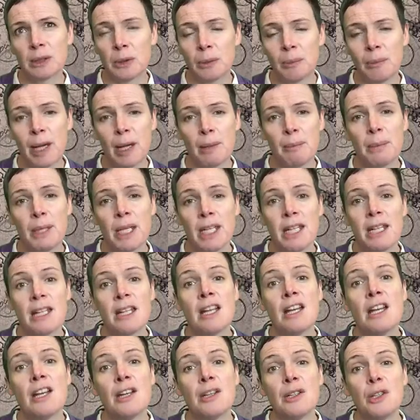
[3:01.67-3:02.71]
to it might be,
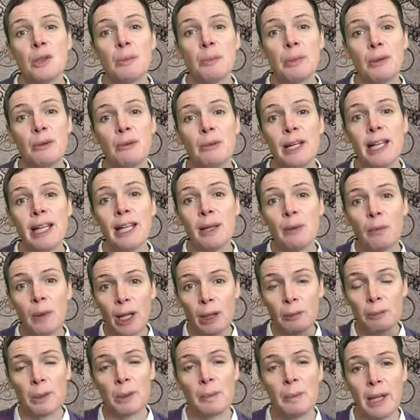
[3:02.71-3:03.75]
you'll be really
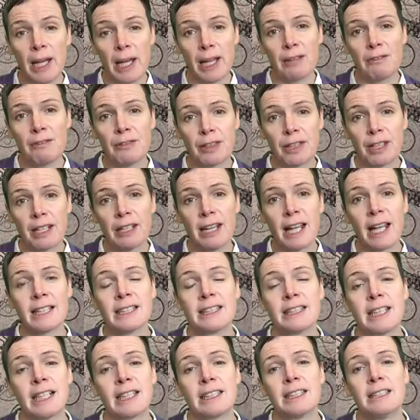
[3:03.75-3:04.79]
well prepared for the
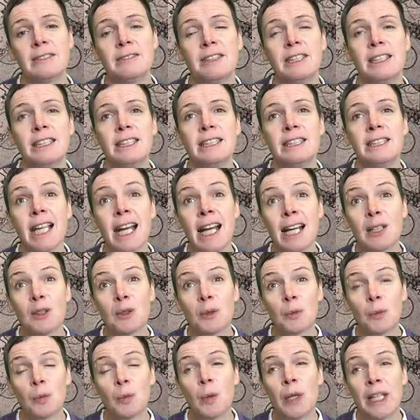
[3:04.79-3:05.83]
next activity
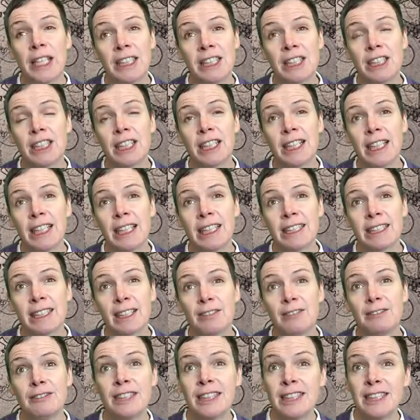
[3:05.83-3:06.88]
down, which is
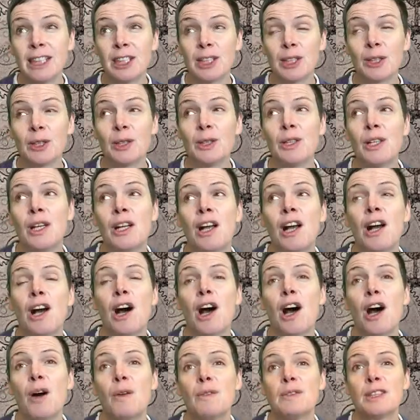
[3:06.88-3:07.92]
a video
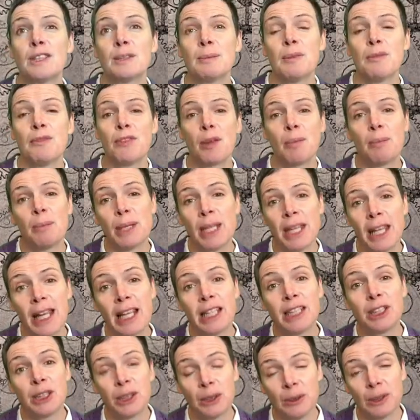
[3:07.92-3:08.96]
of some of the
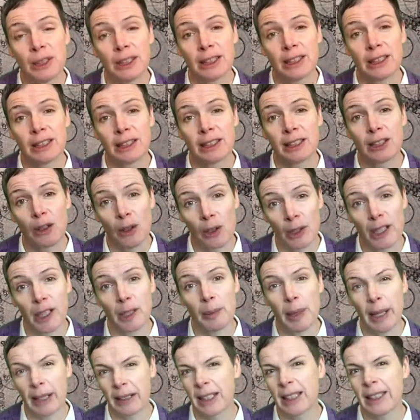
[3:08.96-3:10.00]
BA tutors talking
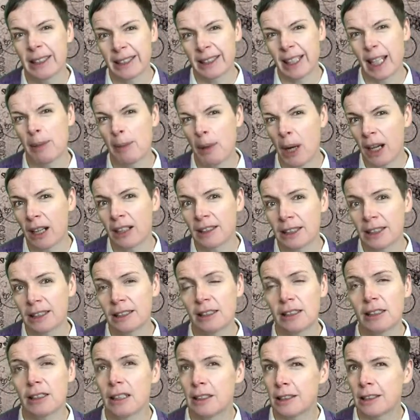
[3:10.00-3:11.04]
about this same
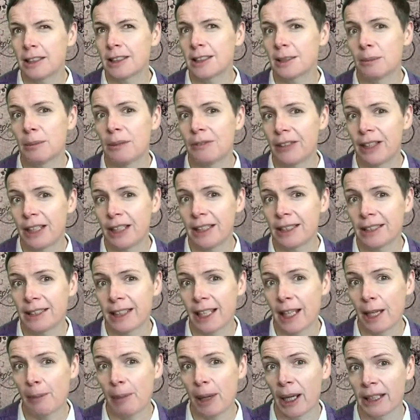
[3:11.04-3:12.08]
article and some of these
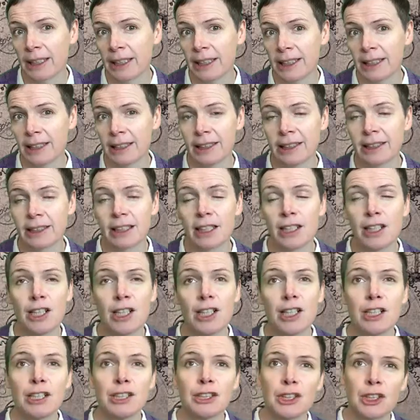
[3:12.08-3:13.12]
same ideas.
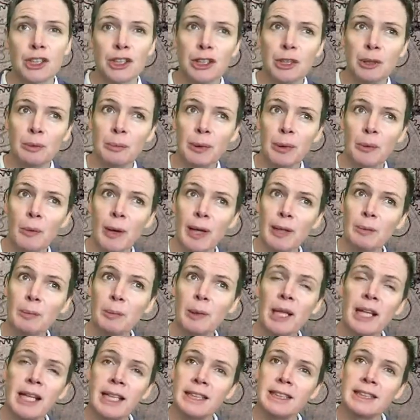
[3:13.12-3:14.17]
So you'll be well
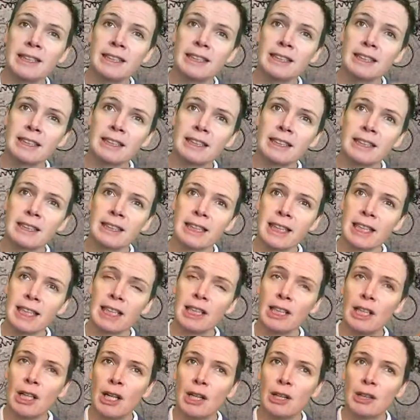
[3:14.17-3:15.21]
placed to
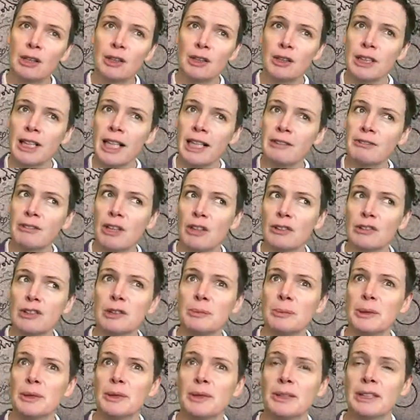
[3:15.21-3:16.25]
think, could I have
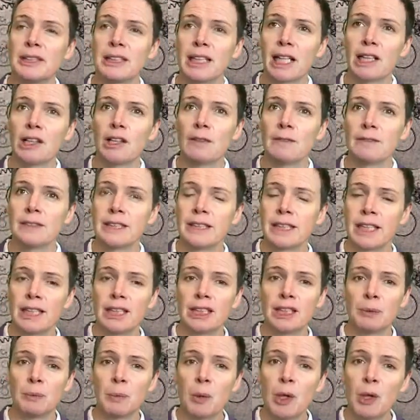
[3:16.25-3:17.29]
contributed to that
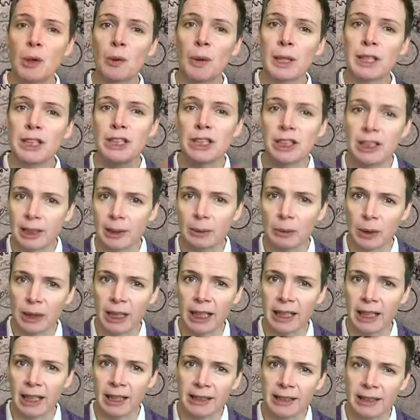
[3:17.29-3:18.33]
conversation? What questions would
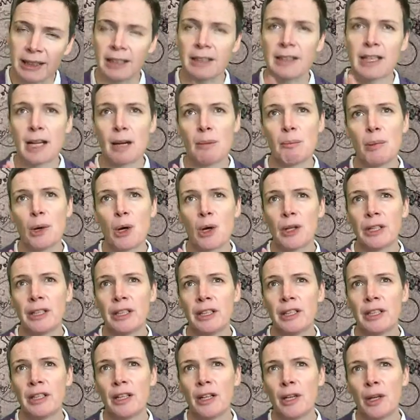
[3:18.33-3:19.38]
I ask at that
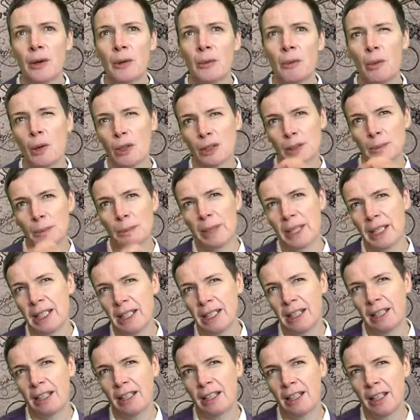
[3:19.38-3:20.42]
point? What's
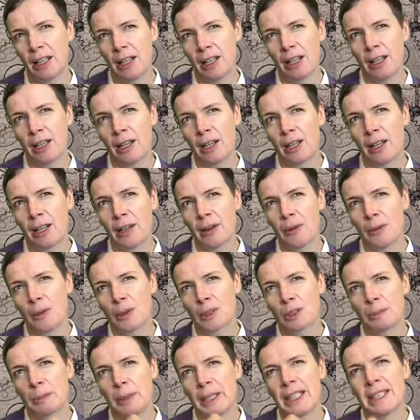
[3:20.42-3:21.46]
being
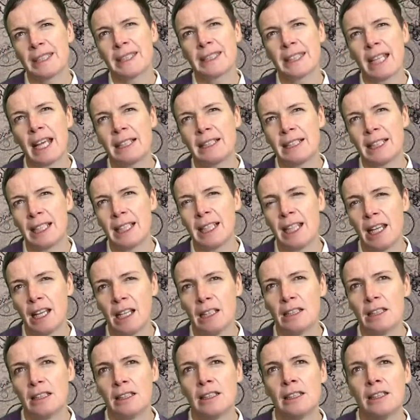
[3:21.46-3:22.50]
said
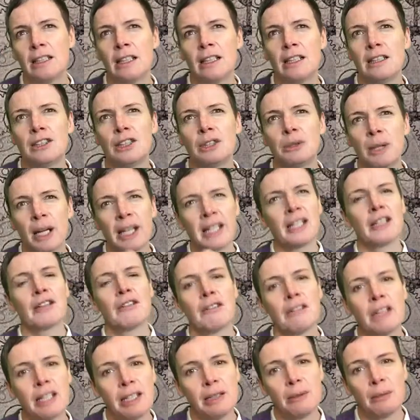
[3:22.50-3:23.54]
here? Do I
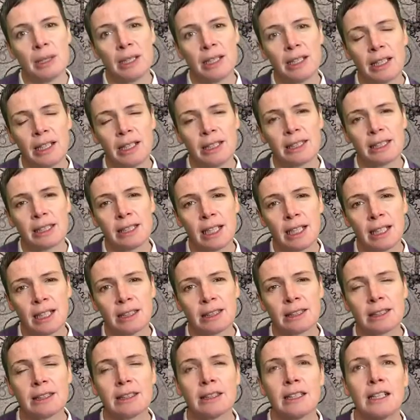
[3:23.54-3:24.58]
agree with these
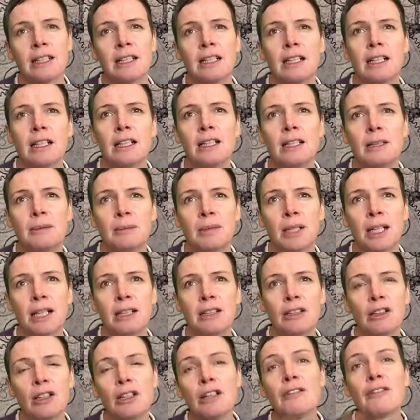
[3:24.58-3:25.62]
things? And
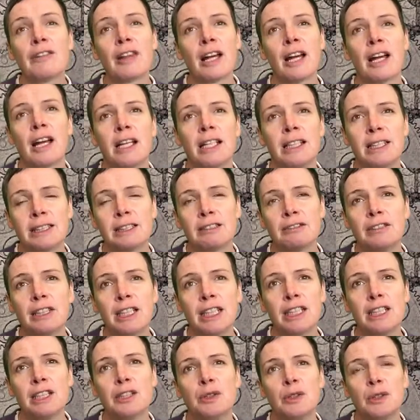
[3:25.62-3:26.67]
all of that is
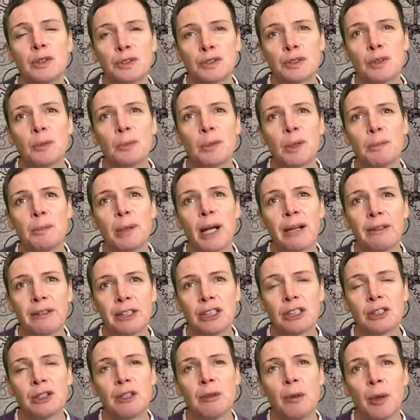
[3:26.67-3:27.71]
really useful
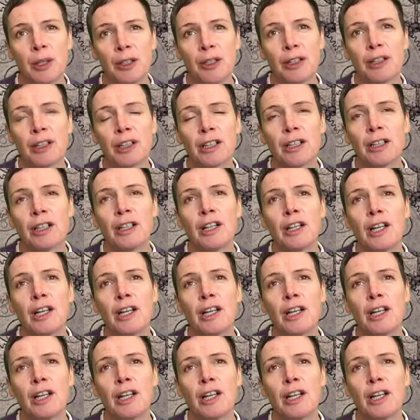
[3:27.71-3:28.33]
preparatory work